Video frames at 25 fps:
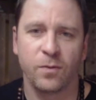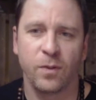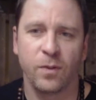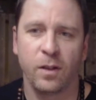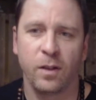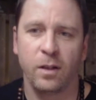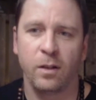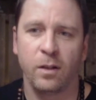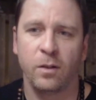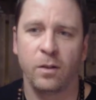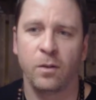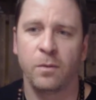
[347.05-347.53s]
this
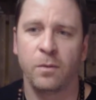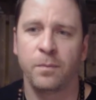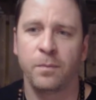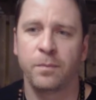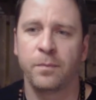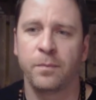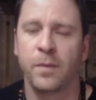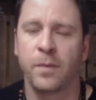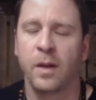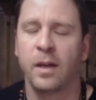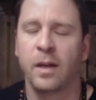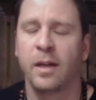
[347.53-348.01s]
video.
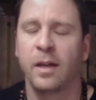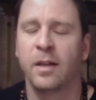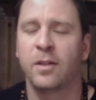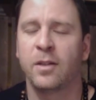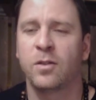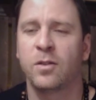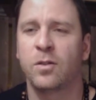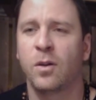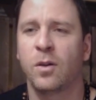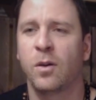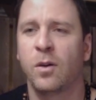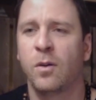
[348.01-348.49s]

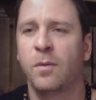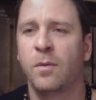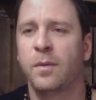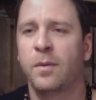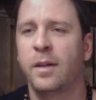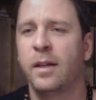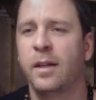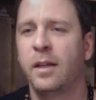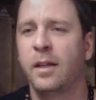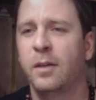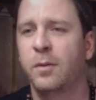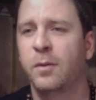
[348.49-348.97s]

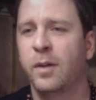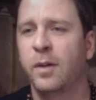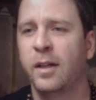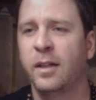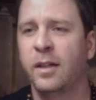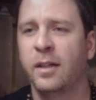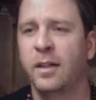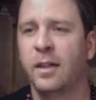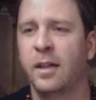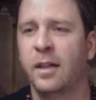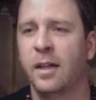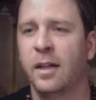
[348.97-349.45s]
So
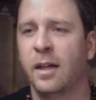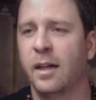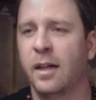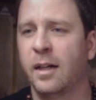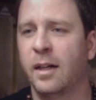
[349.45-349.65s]
anyway,